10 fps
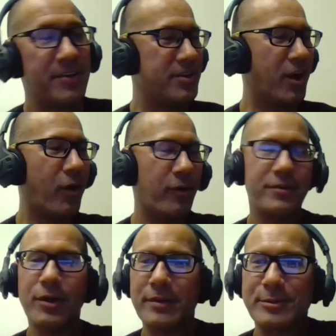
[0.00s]

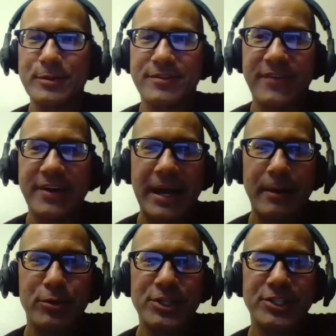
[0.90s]
No, this was fun. I
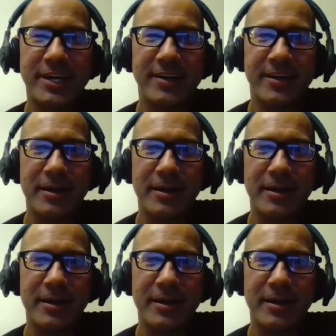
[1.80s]
appreciate it.